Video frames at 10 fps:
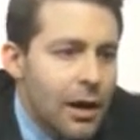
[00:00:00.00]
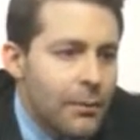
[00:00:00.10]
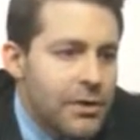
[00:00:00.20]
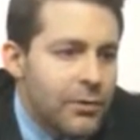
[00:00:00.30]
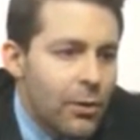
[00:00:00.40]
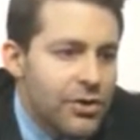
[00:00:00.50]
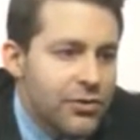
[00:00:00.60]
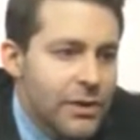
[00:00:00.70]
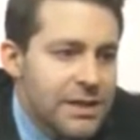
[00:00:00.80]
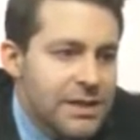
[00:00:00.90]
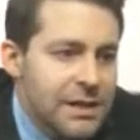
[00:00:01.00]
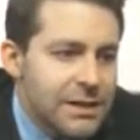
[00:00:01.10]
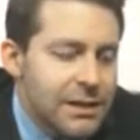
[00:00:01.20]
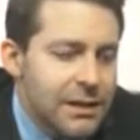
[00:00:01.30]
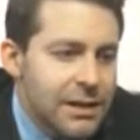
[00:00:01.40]
up into
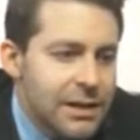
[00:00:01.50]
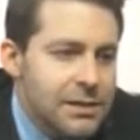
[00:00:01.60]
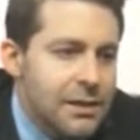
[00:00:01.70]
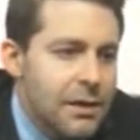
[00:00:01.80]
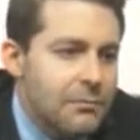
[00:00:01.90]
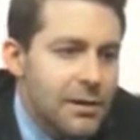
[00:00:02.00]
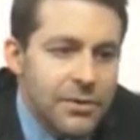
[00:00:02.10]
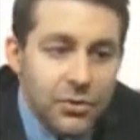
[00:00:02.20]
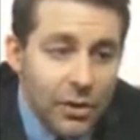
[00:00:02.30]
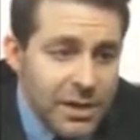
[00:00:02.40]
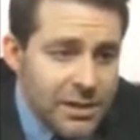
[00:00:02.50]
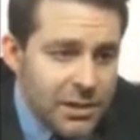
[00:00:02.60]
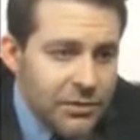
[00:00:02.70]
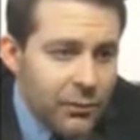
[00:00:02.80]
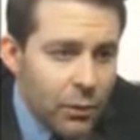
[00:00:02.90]
126 at least, maybe
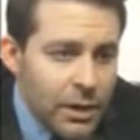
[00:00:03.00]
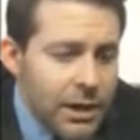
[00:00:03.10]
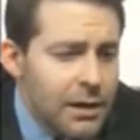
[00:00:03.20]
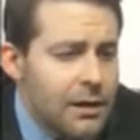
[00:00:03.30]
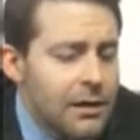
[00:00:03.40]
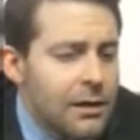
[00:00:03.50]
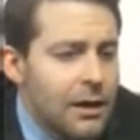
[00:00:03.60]
26.40,